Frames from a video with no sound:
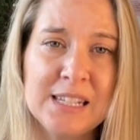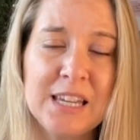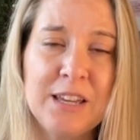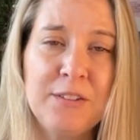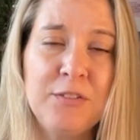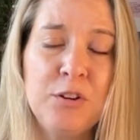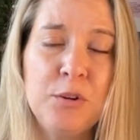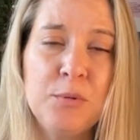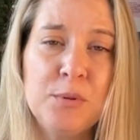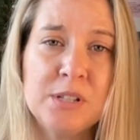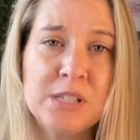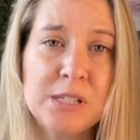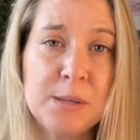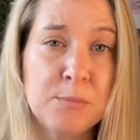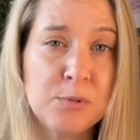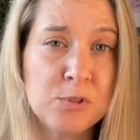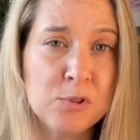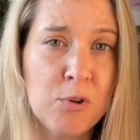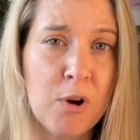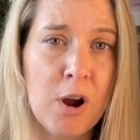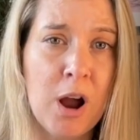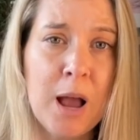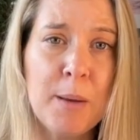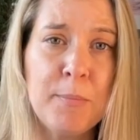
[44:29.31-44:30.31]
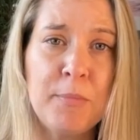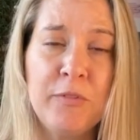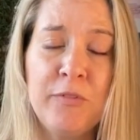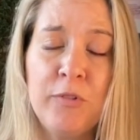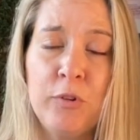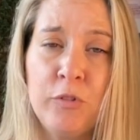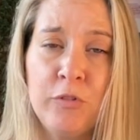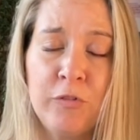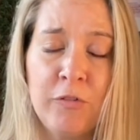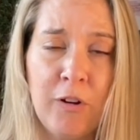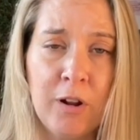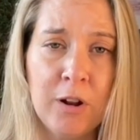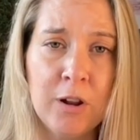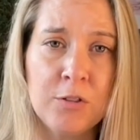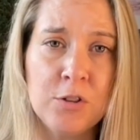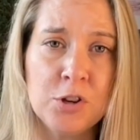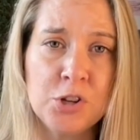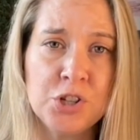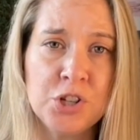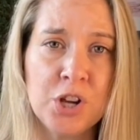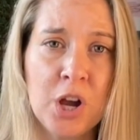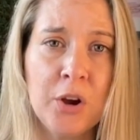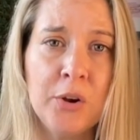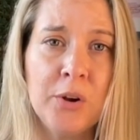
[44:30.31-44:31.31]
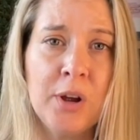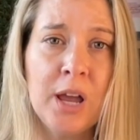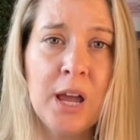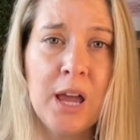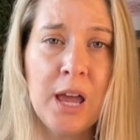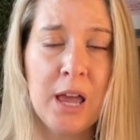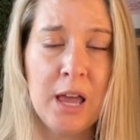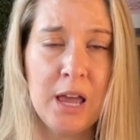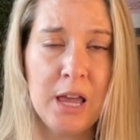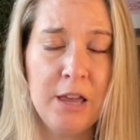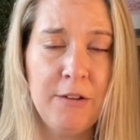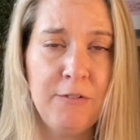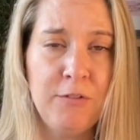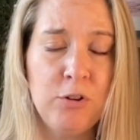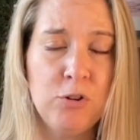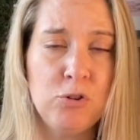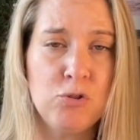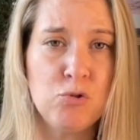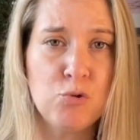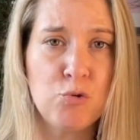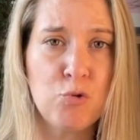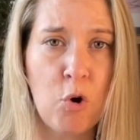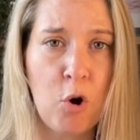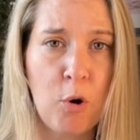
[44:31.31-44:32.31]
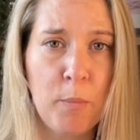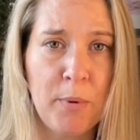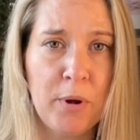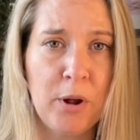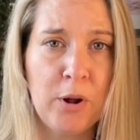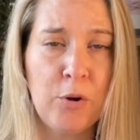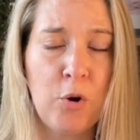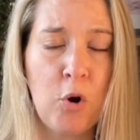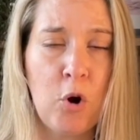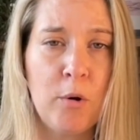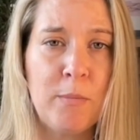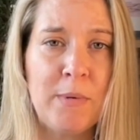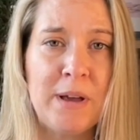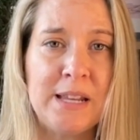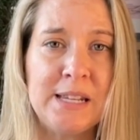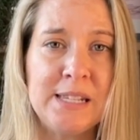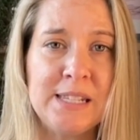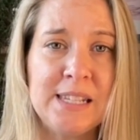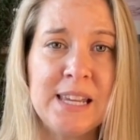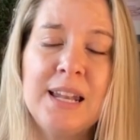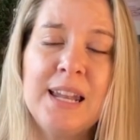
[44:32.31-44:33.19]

if you would subscribe, if you'd follow the show, if you'd drop a comment.